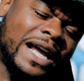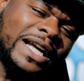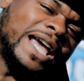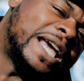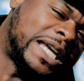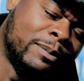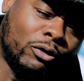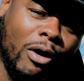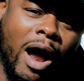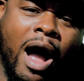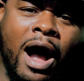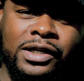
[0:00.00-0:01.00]
like an icky
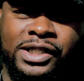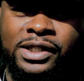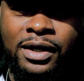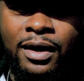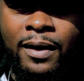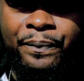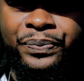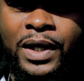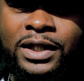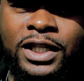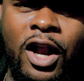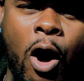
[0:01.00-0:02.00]
mirage.
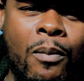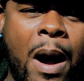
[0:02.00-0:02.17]
Then all